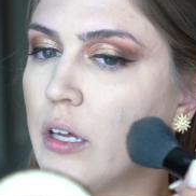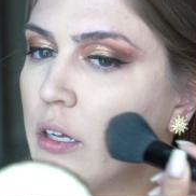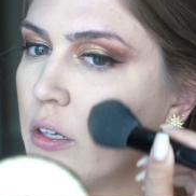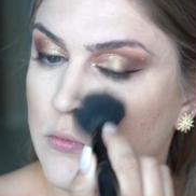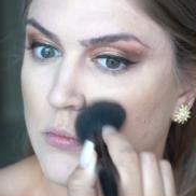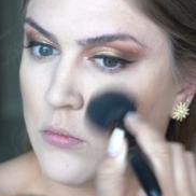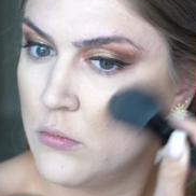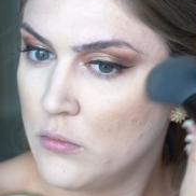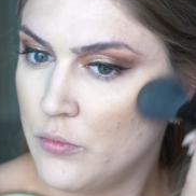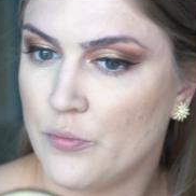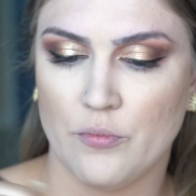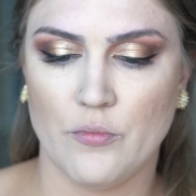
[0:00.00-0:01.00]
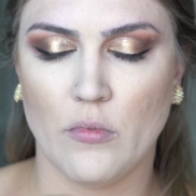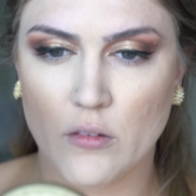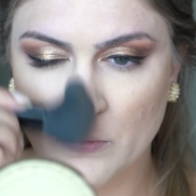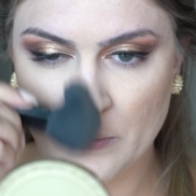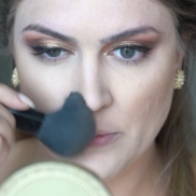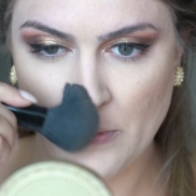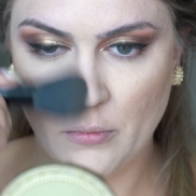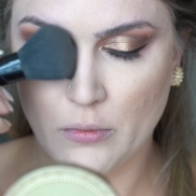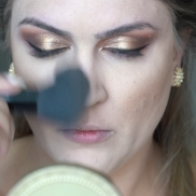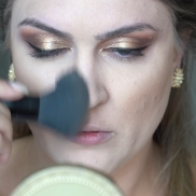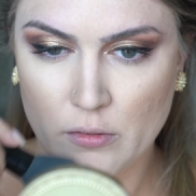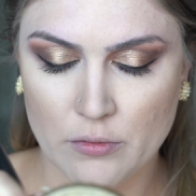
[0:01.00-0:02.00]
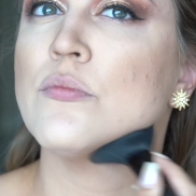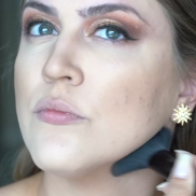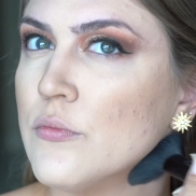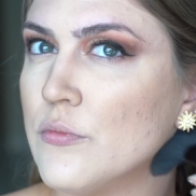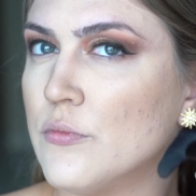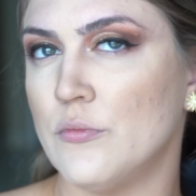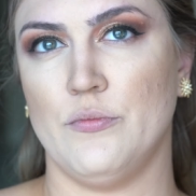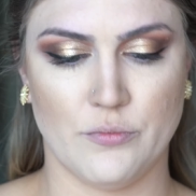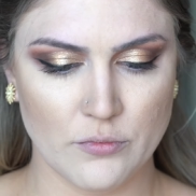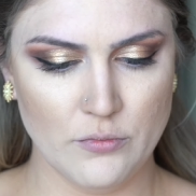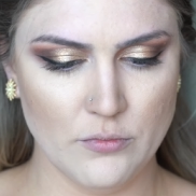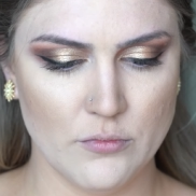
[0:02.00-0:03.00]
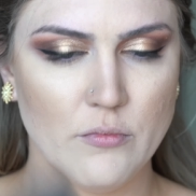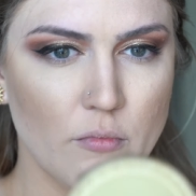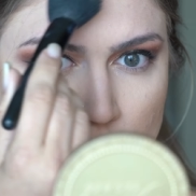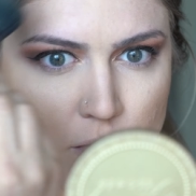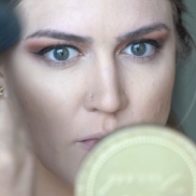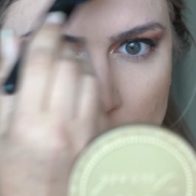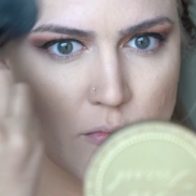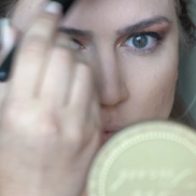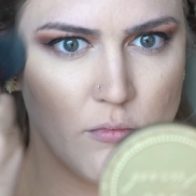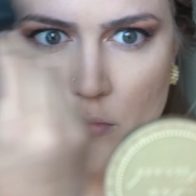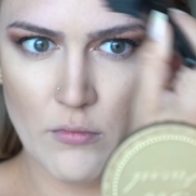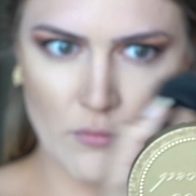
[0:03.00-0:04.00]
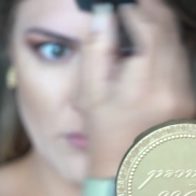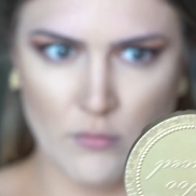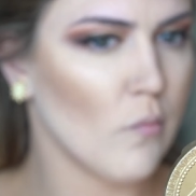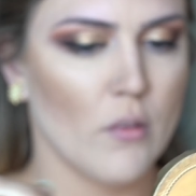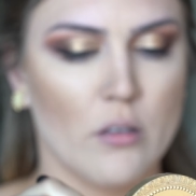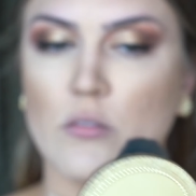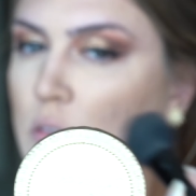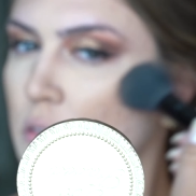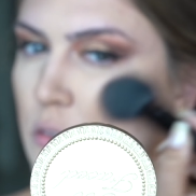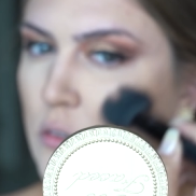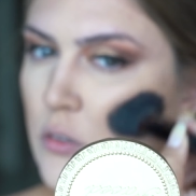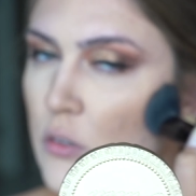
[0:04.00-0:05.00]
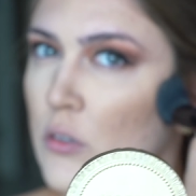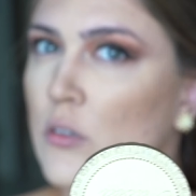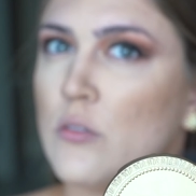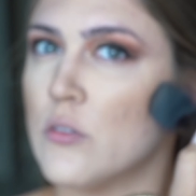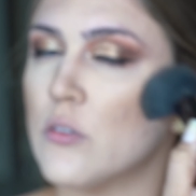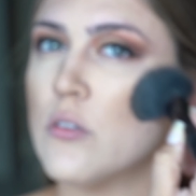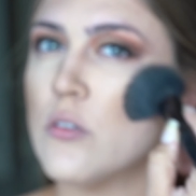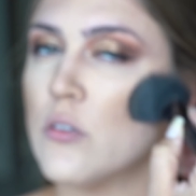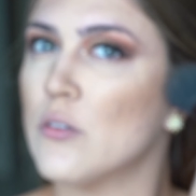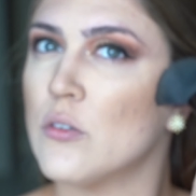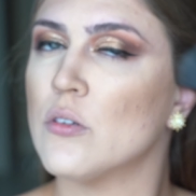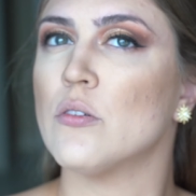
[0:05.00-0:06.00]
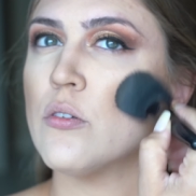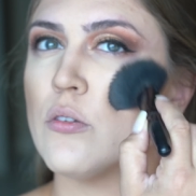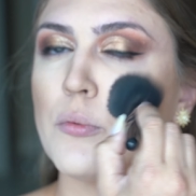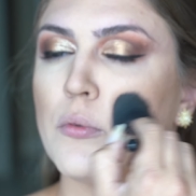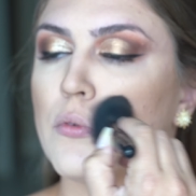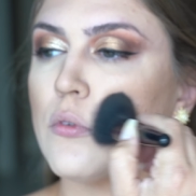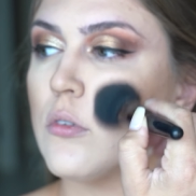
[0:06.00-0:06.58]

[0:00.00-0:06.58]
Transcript: I've tanned my face as much as my body. I do want to look very bronzed.